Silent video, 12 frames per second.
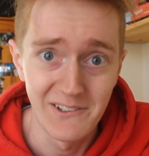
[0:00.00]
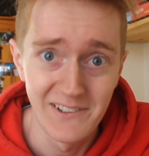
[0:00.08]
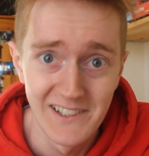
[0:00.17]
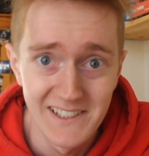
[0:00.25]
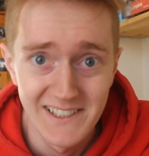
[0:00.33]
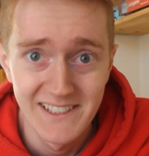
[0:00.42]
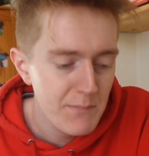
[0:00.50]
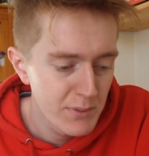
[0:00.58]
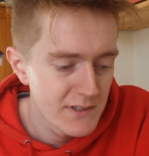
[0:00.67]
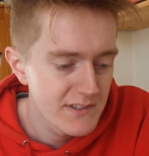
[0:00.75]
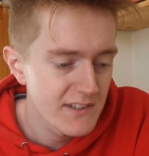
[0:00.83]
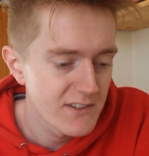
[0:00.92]
What's
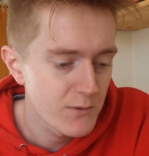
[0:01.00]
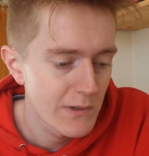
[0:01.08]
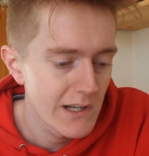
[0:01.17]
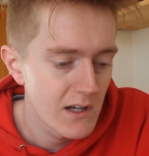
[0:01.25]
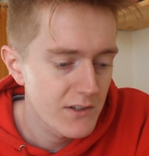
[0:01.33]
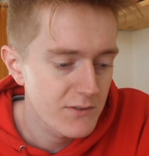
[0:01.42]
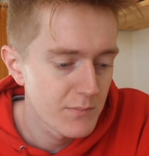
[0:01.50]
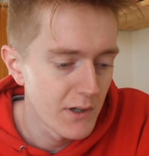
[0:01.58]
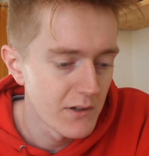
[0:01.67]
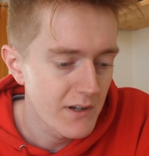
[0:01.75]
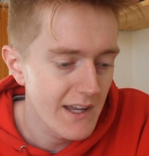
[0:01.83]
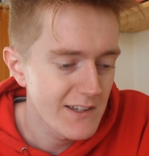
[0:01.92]
happened since we last
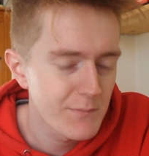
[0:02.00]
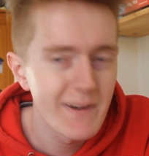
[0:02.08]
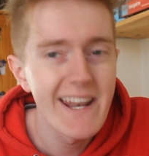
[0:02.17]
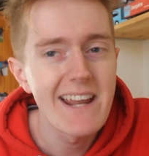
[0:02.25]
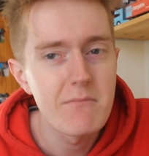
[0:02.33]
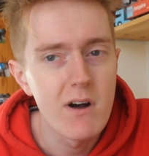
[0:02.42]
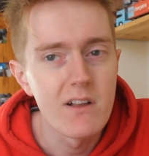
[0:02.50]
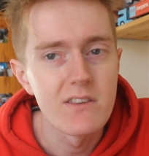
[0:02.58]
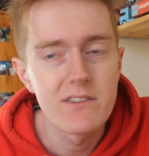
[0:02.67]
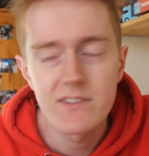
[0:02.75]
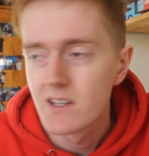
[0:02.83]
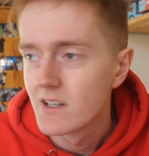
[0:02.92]
spoke? It's been 8 months.
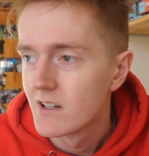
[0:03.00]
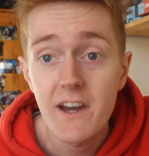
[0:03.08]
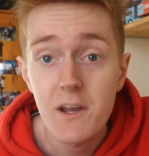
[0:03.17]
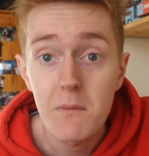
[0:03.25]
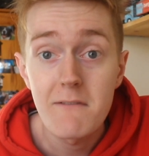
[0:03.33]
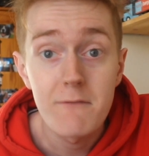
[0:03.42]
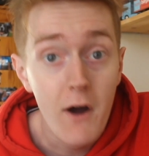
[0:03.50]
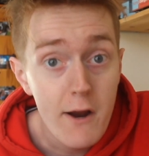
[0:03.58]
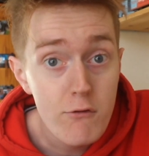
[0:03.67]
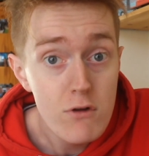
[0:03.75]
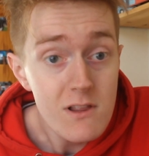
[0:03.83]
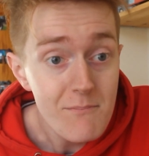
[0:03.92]
In my lockdown I went
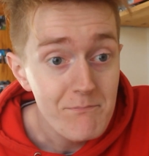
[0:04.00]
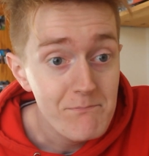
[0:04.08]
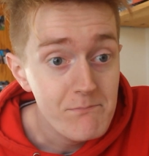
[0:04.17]
viral.